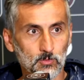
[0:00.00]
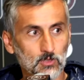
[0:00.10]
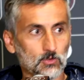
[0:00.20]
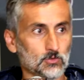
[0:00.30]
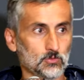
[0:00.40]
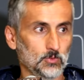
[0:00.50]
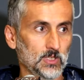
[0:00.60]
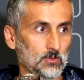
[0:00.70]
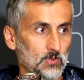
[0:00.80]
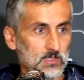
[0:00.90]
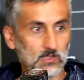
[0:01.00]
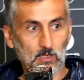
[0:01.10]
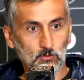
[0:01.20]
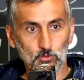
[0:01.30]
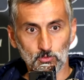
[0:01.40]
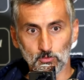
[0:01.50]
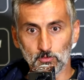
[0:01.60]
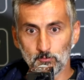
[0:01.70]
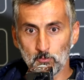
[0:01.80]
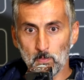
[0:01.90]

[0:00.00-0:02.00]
because we start to,